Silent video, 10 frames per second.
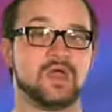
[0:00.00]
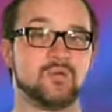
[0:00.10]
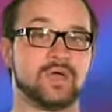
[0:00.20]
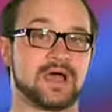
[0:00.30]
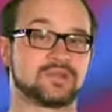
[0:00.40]

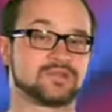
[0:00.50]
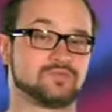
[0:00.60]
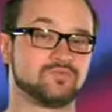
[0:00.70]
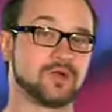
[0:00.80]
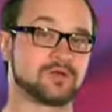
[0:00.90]
We got
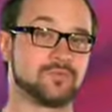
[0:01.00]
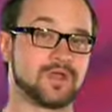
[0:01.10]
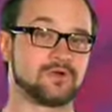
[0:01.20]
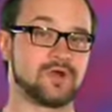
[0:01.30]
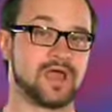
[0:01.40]
Rick
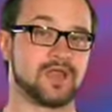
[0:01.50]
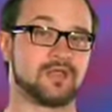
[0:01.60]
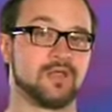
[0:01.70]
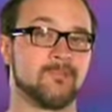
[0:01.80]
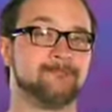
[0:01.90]
Remender
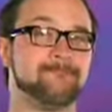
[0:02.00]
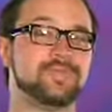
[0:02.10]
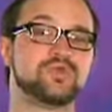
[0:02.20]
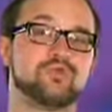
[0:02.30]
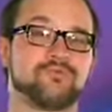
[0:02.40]
writing,
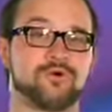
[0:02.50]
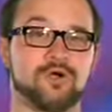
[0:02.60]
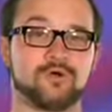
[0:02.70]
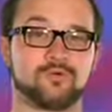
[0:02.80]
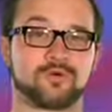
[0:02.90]
beautiful
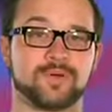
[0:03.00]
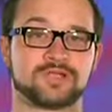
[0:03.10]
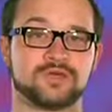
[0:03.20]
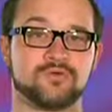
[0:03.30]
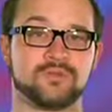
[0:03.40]
artwork by
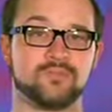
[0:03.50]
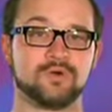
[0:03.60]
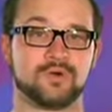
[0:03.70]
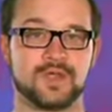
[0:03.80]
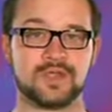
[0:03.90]
Tony
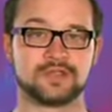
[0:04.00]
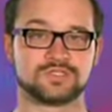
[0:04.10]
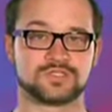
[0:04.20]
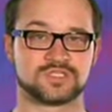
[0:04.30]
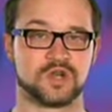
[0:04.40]
Moore, and
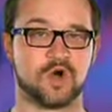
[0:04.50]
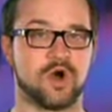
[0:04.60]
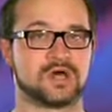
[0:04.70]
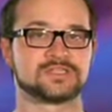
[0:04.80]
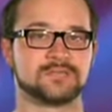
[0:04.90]
it's just an
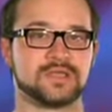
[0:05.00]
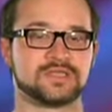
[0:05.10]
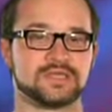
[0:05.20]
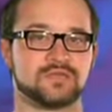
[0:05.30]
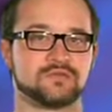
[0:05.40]
awesome
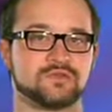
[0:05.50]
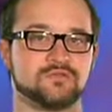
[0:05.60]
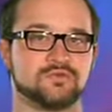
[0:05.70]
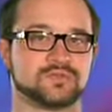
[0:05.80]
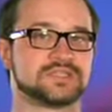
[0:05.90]
idea they're
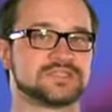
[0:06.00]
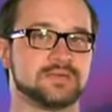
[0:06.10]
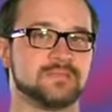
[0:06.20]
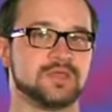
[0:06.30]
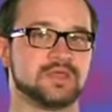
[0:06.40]
doing with the
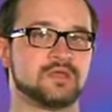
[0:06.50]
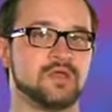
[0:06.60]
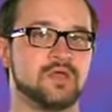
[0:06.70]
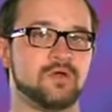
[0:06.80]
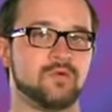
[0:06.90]
symbiote,
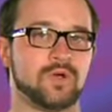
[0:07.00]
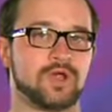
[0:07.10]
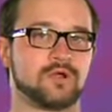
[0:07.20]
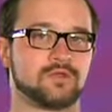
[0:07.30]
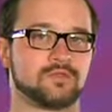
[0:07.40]

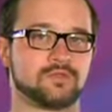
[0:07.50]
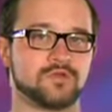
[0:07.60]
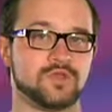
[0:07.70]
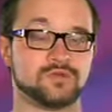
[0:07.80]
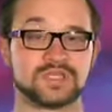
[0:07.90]
where they're
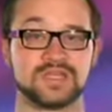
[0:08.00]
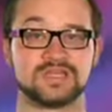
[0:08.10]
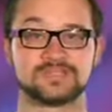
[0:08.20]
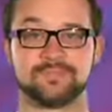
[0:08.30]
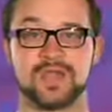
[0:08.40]
using it
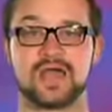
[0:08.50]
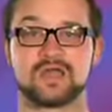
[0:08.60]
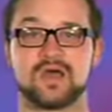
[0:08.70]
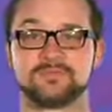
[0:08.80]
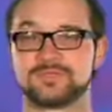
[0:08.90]
as a black
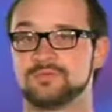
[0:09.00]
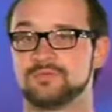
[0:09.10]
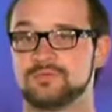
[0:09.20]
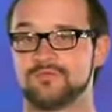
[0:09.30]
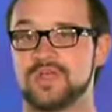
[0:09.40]
ops suit
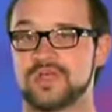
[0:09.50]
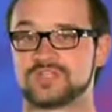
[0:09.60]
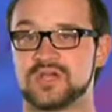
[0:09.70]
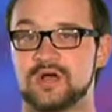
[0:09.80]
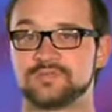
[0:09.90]
with Flash
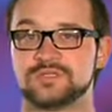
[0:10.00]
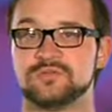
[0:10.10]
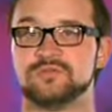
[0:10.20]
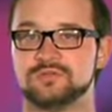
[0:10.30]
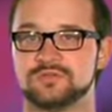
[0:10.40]

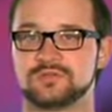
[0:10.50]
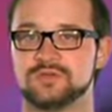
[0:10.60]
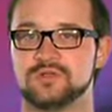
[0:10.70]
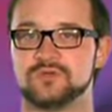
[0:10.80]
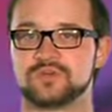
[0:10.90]
Thompson, who's,
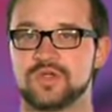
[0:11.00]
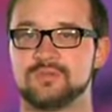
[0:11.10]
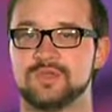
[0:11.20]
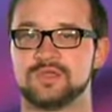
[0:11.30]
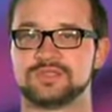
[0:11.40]
you know,
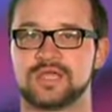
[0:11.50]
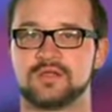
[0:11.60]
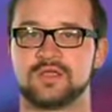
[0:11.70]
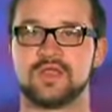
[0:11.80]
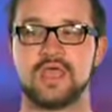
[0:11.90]
trained
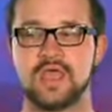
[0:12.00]
military.